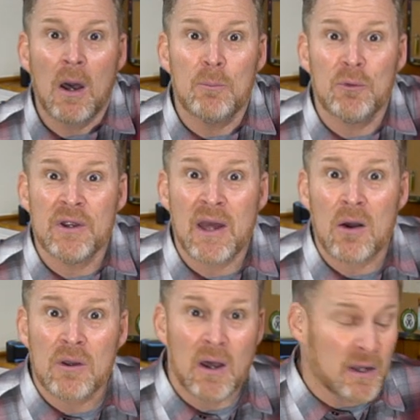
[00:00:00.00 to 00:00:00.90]
print
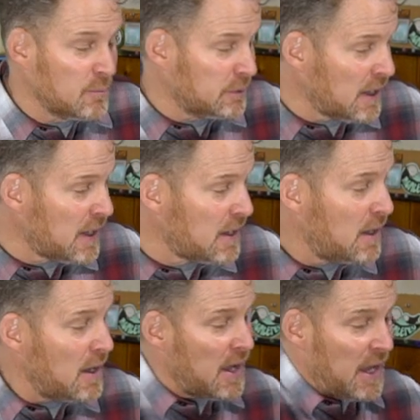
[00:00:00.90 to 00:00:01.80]
out, cut and play.
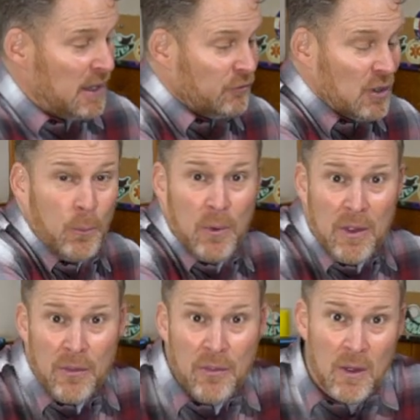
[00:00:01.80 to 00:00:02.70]
Ends up
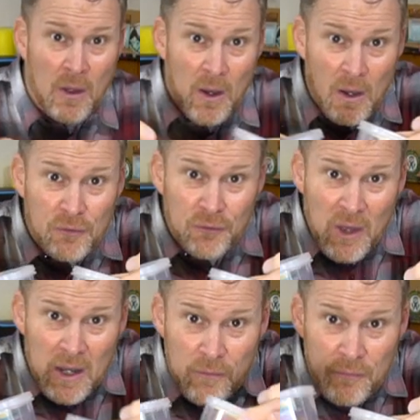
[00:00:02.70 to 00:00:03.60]
with a
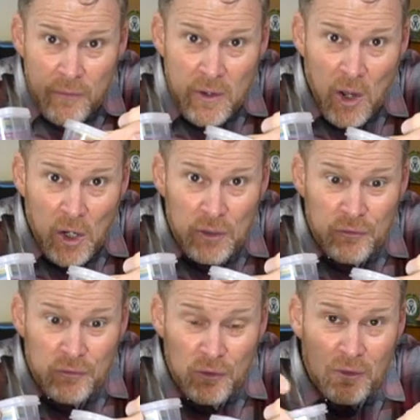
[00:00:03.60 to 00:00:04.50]
set of
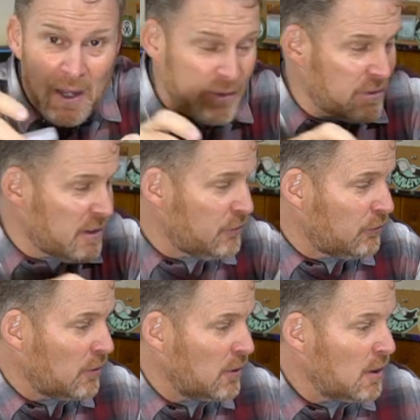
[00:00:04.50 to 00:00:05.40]
cards just like
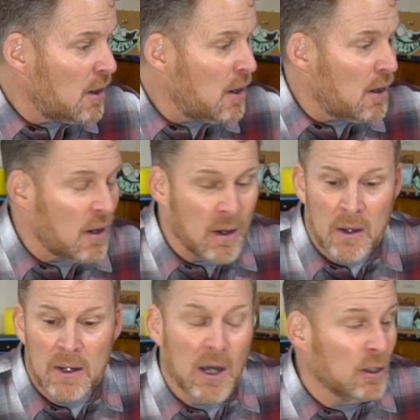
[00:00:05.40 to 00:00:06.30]
this.
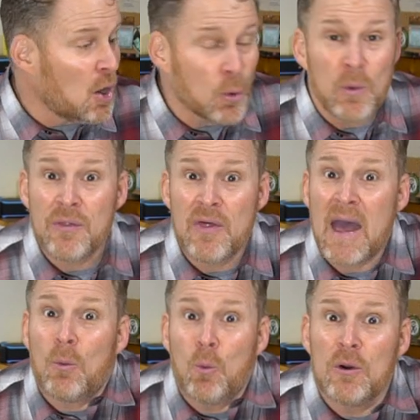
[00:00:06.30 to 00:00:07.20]
Along with
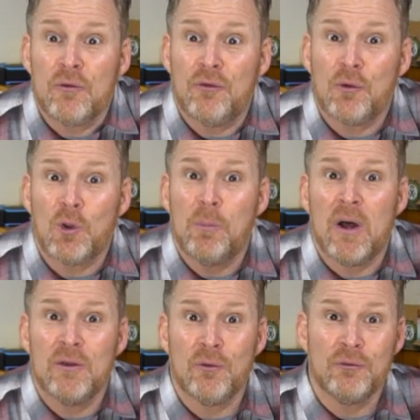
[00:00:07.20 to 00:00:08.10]
that word circle
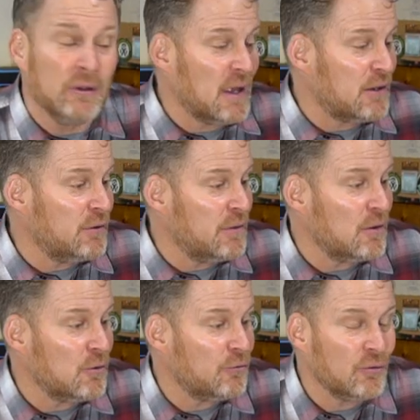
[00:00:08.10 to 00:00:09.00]
puzzles lesson,
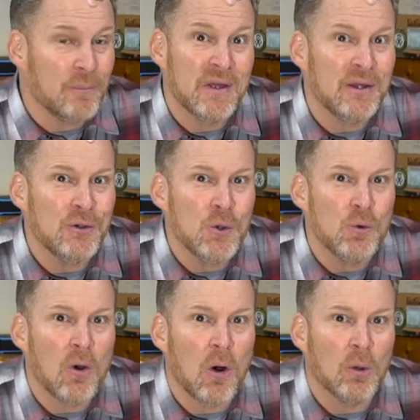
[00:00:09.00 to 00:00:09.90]
there's something
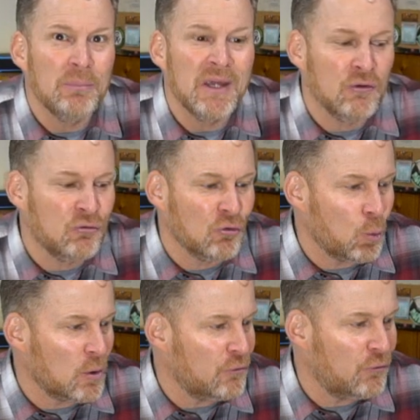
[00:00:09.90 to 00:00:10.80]
new called picture
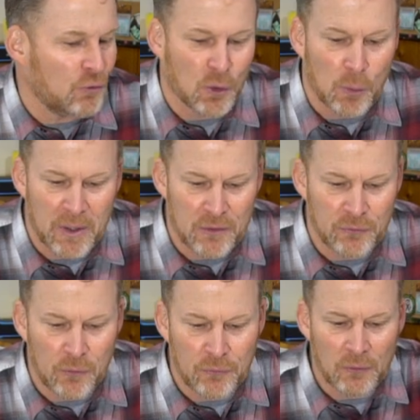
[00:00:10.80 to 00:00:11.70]
word circle
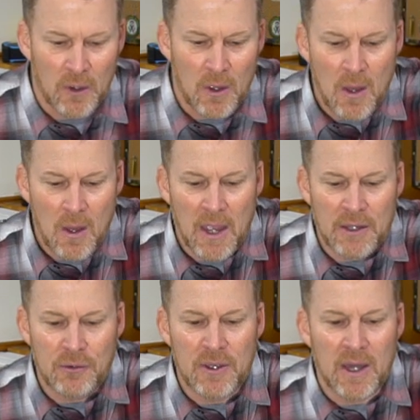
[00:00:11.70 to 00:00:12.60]
puzzles.
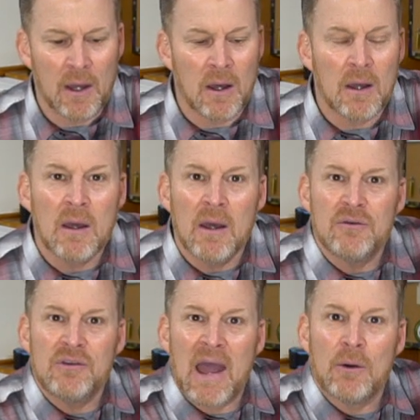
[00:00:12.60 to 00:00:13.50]
And you'll get a
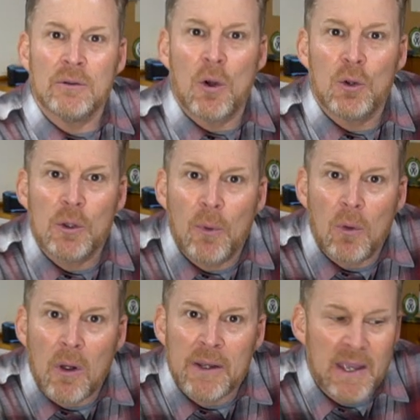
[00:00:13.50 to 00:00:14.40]

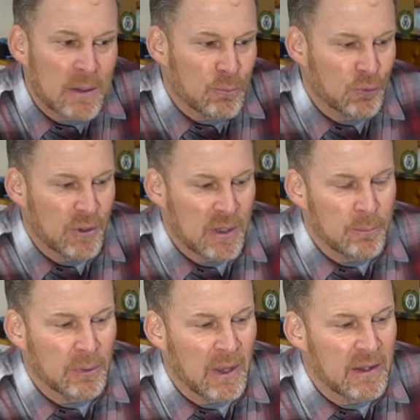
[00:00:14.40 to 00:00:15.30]
downloadable, again, print
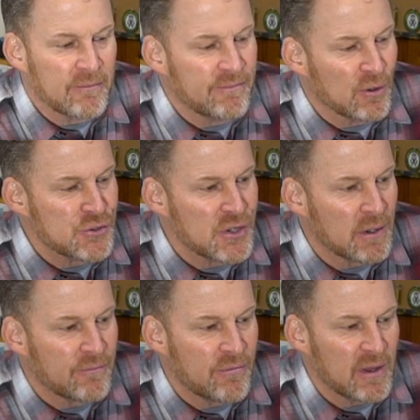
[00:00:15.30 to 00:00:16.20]
and play version
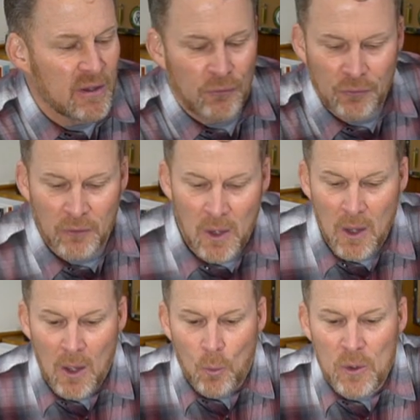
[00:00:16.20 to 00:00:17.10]
of this,
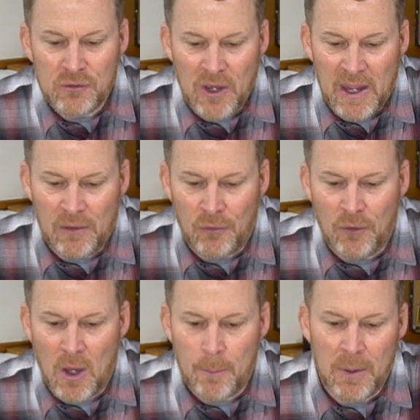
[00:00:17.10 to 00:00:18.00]
which
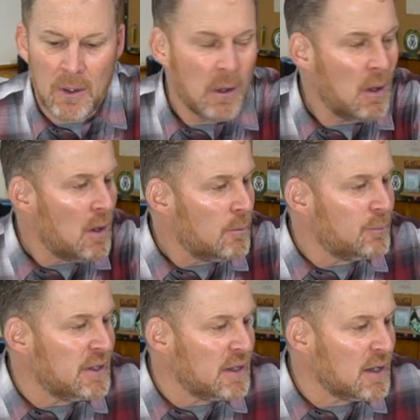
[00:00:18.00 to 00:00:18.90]
ends up
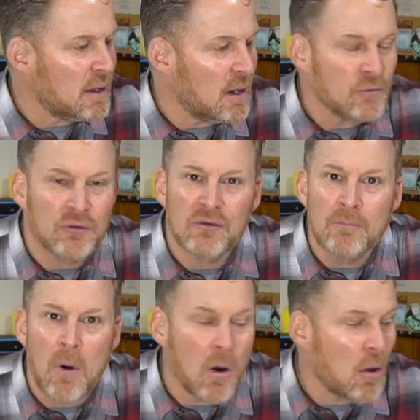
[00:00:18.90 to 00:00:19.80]
being a
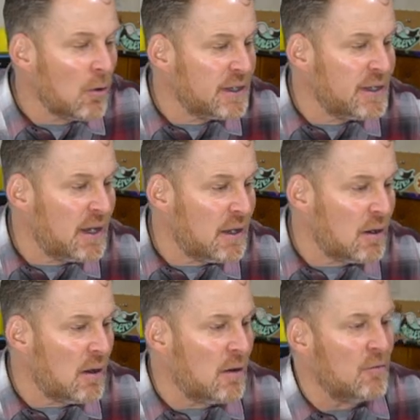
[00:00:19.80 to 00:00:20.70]
small kit
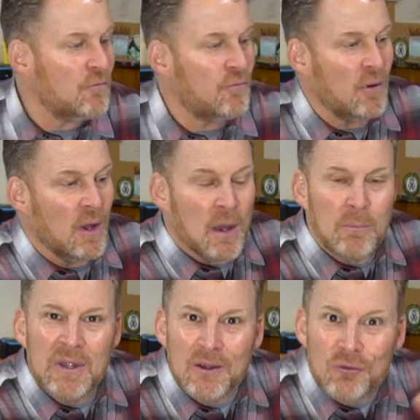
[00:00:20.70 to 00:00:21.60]
of
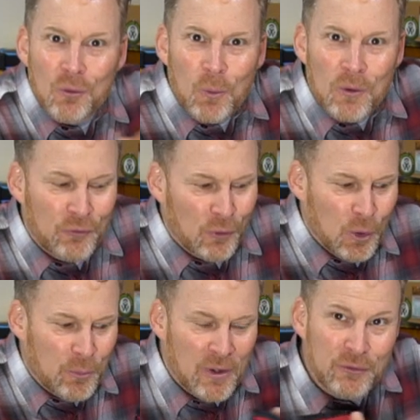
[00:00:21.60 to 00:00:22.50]
picture word
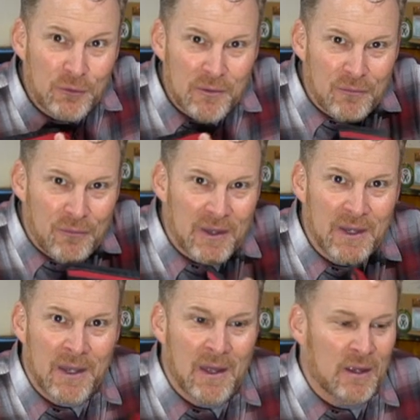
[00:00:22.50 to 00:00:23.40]
circle puzzles. You can fit
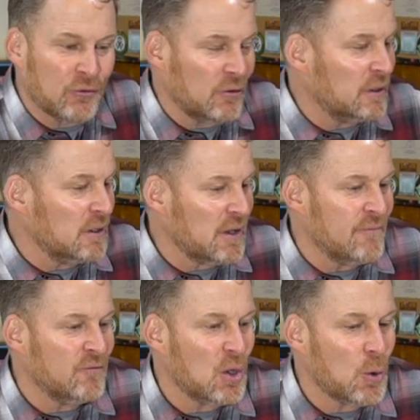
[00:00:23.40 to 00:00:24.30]
in a nice little
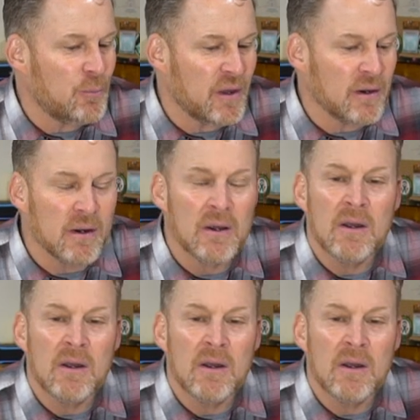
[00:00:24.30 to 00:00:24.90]
envelope there.